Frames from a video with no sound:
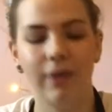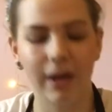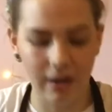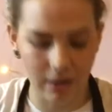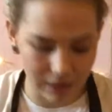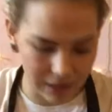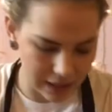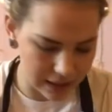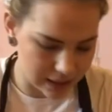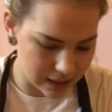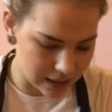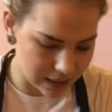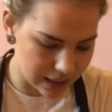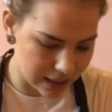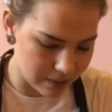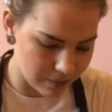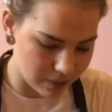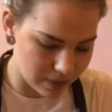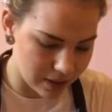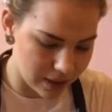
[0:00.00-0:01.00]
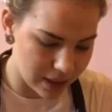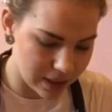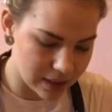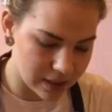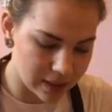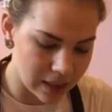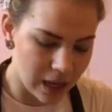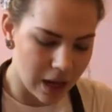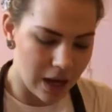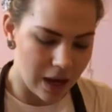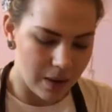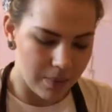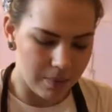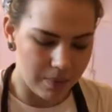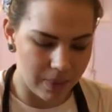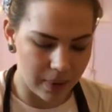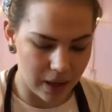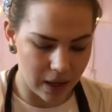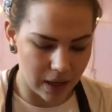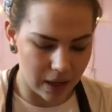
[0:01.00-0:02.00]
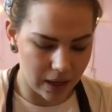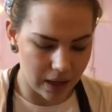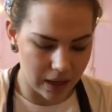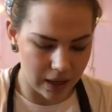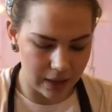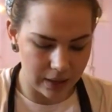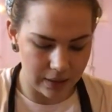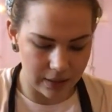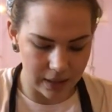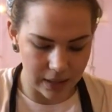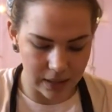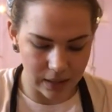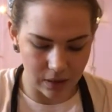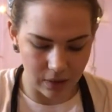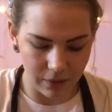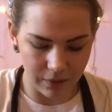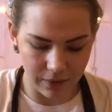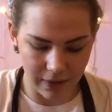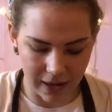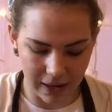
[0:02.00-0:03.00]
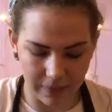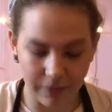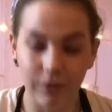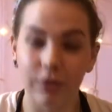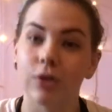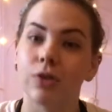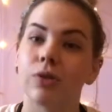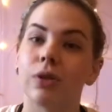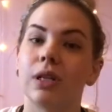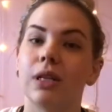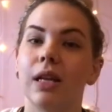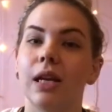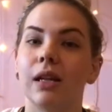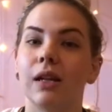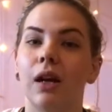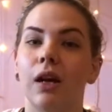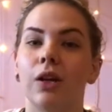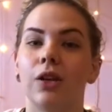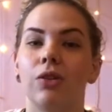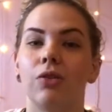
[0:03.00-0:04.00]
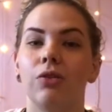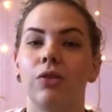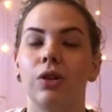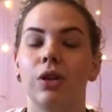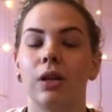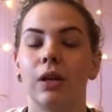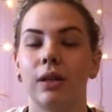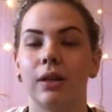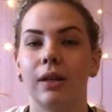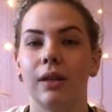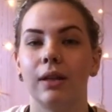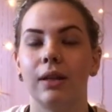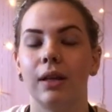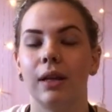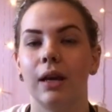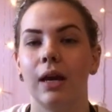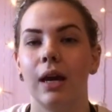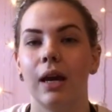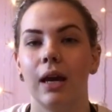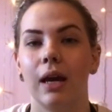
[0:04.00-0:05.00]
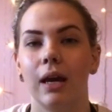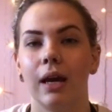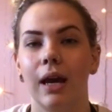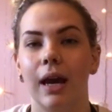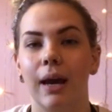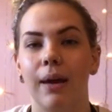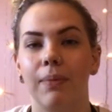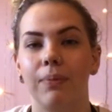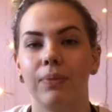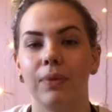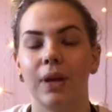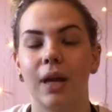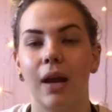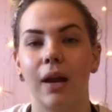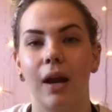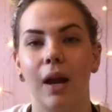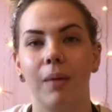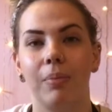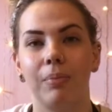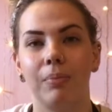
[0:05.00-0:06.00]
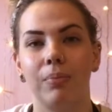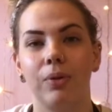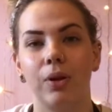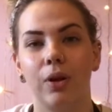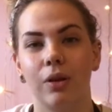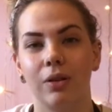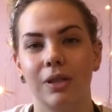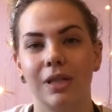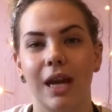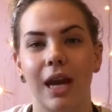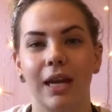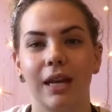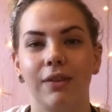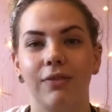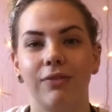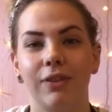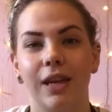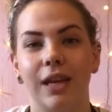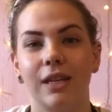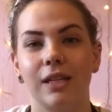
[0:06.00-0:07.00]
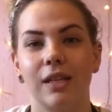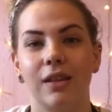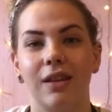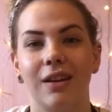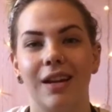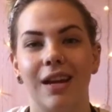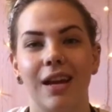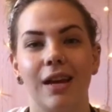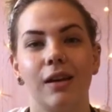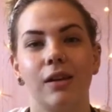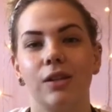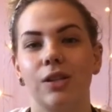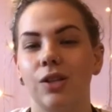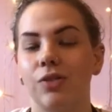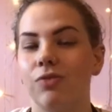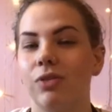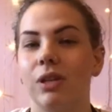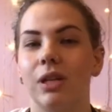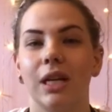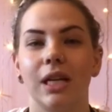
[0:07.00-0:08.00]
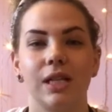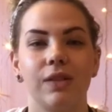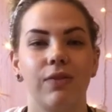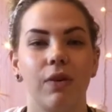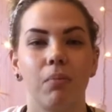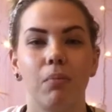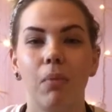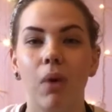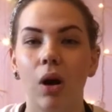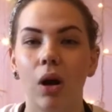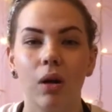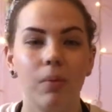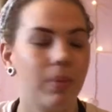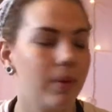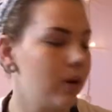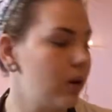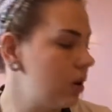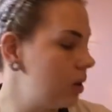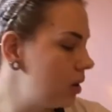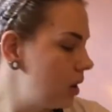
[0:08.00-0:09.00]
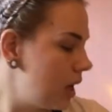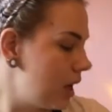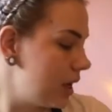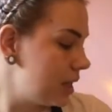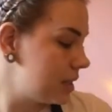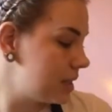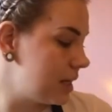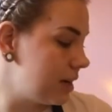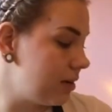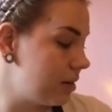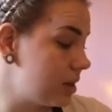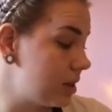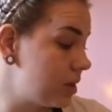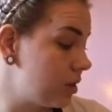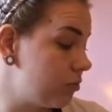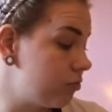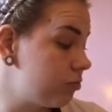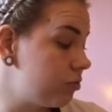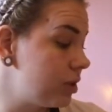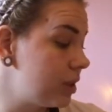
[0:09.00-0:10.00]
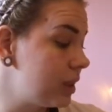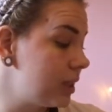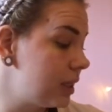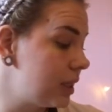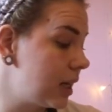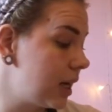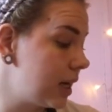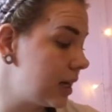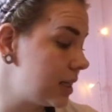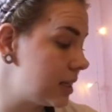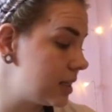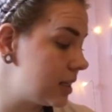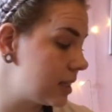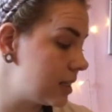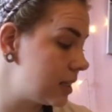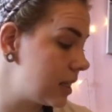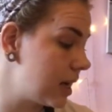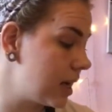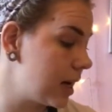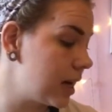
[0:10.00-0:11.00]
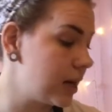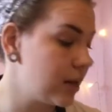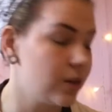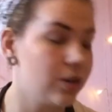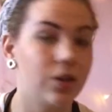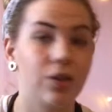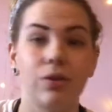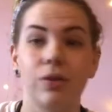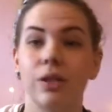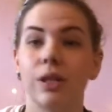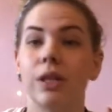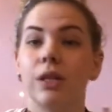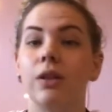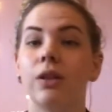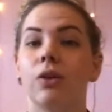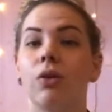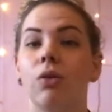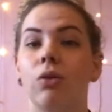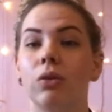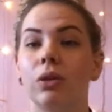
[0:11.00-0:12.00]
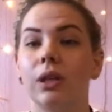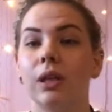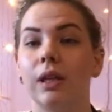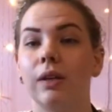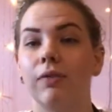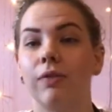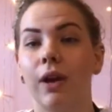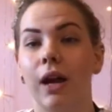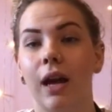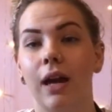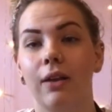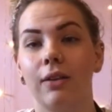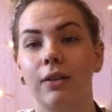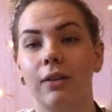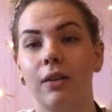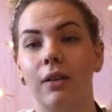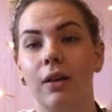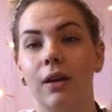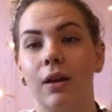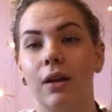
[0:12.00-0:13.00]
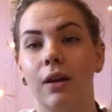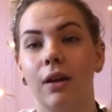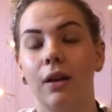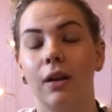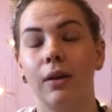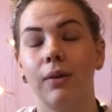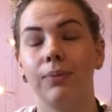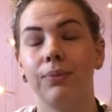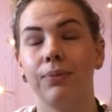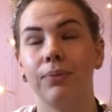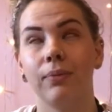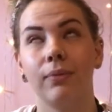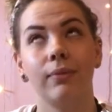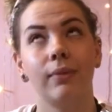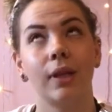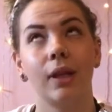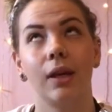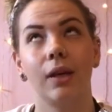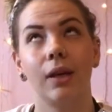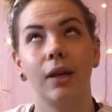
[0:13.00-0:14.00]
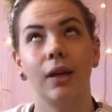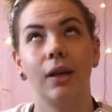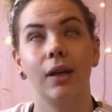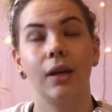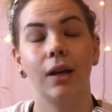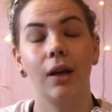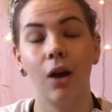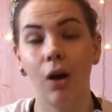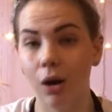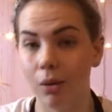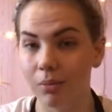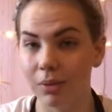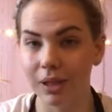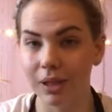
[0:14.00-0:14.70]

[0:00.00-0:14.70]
very late to the game with this, but these are fab for doing nail art. You know, you can cut it up and put it on tiny flakes in the nails. It's really nice for marble. Sarah did a really nice design using the gold leaf and the autumn